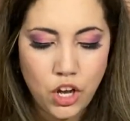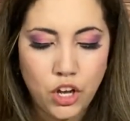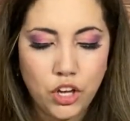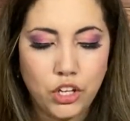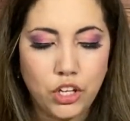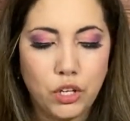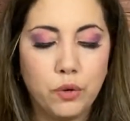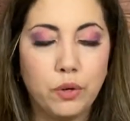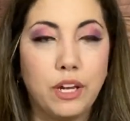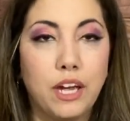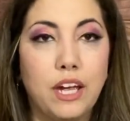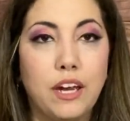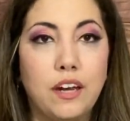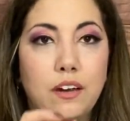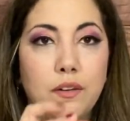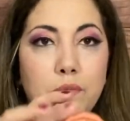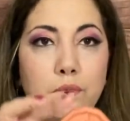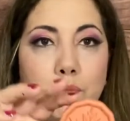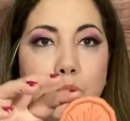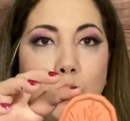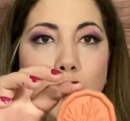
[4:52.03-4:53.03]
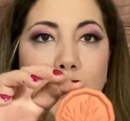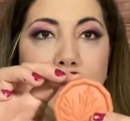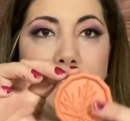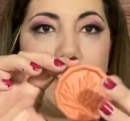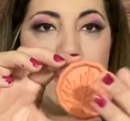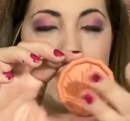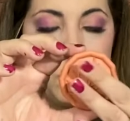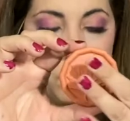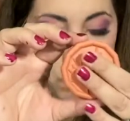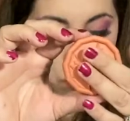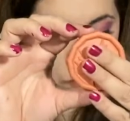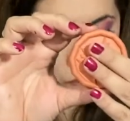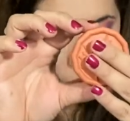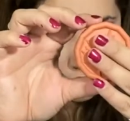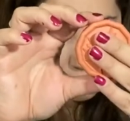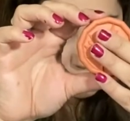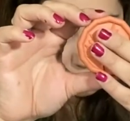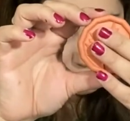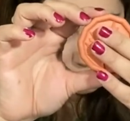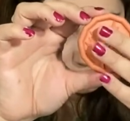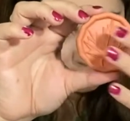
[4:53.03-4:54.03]
You can wet this with
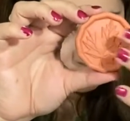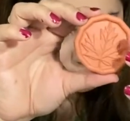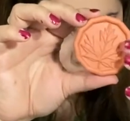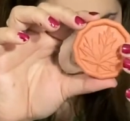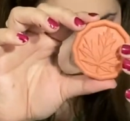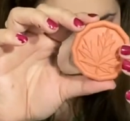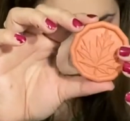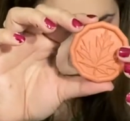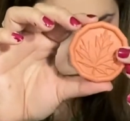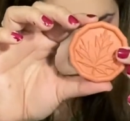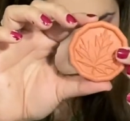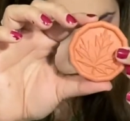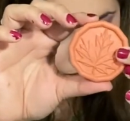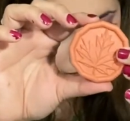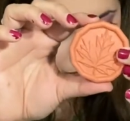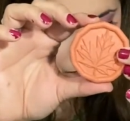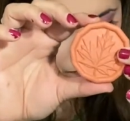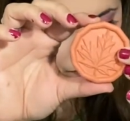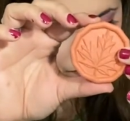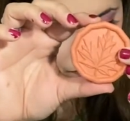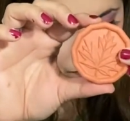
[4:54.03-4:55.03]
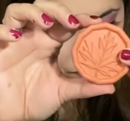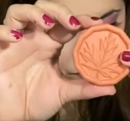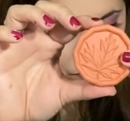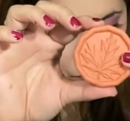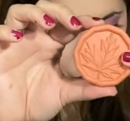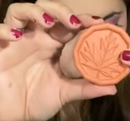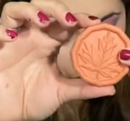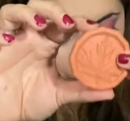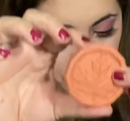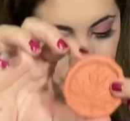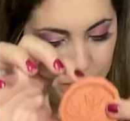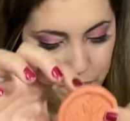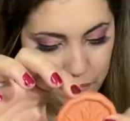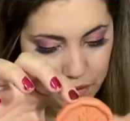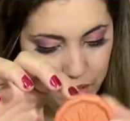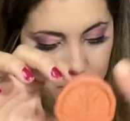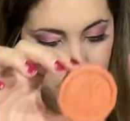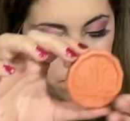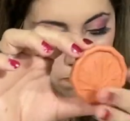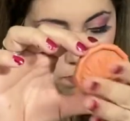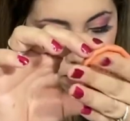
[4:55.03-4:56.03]
water for 15
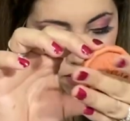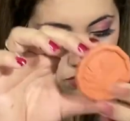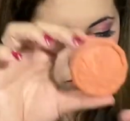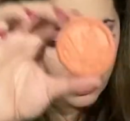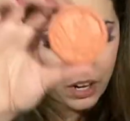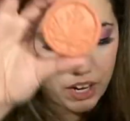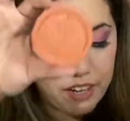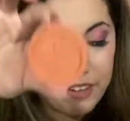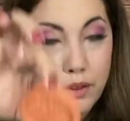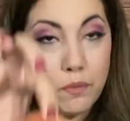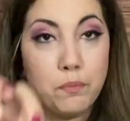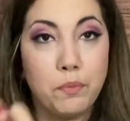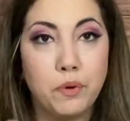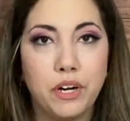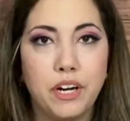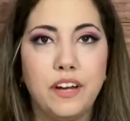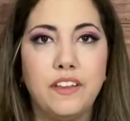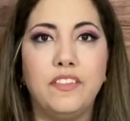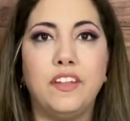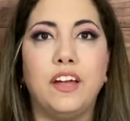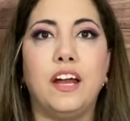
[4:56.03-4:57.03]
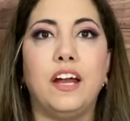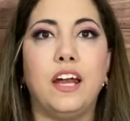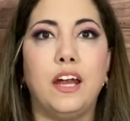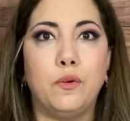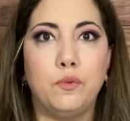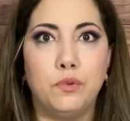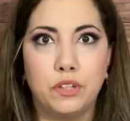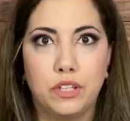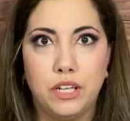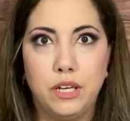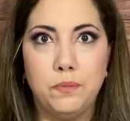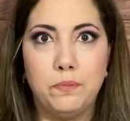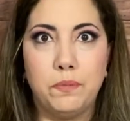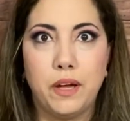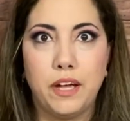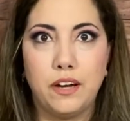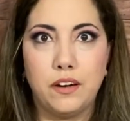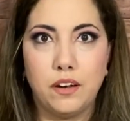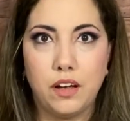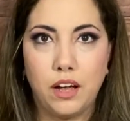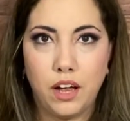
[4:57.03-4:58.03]
minutes, pat dry, and then put it in there, and it will keep
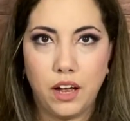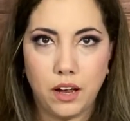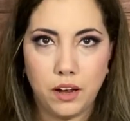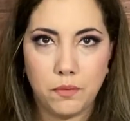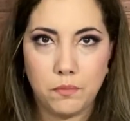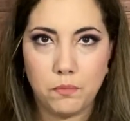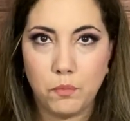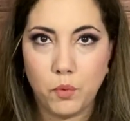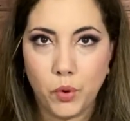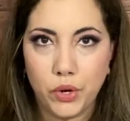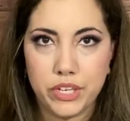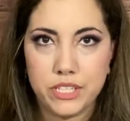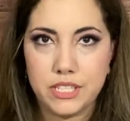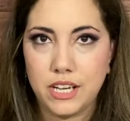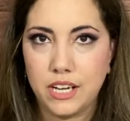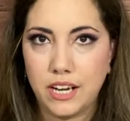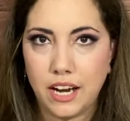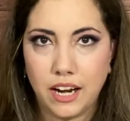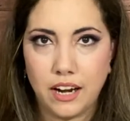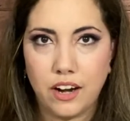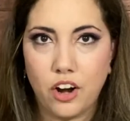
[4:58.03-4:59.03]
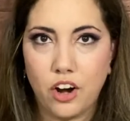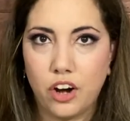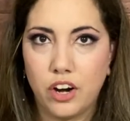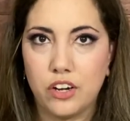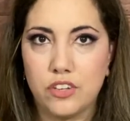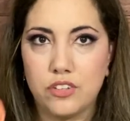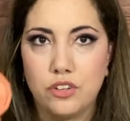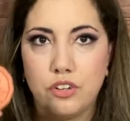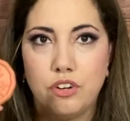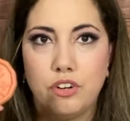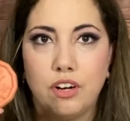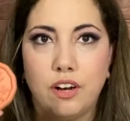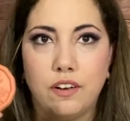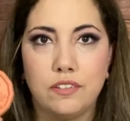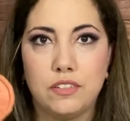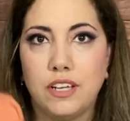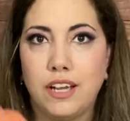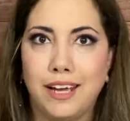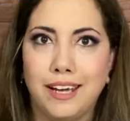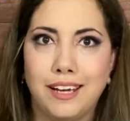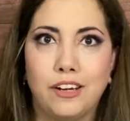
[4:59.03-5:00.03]
it moist and not hard, so you don't have to,
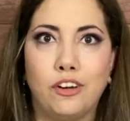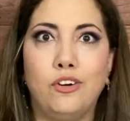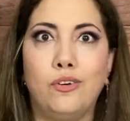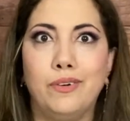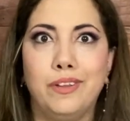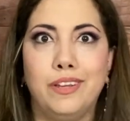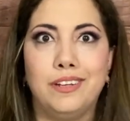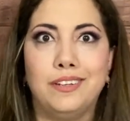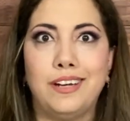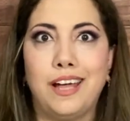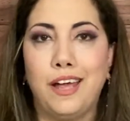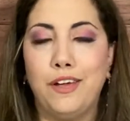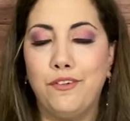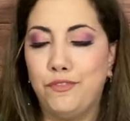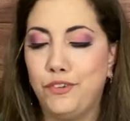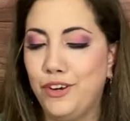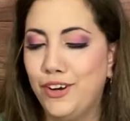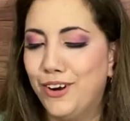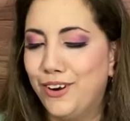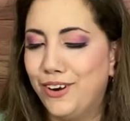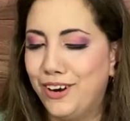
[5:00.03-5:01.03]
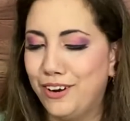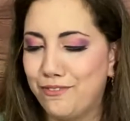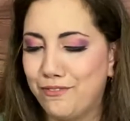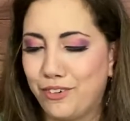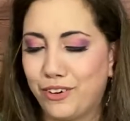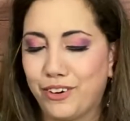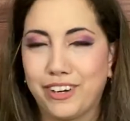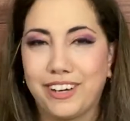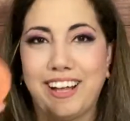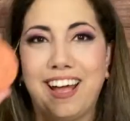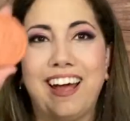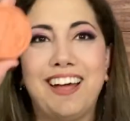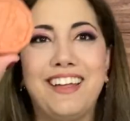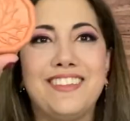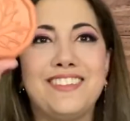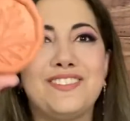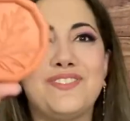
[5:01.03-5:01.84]
like, go with a knife, you know, like fork. That's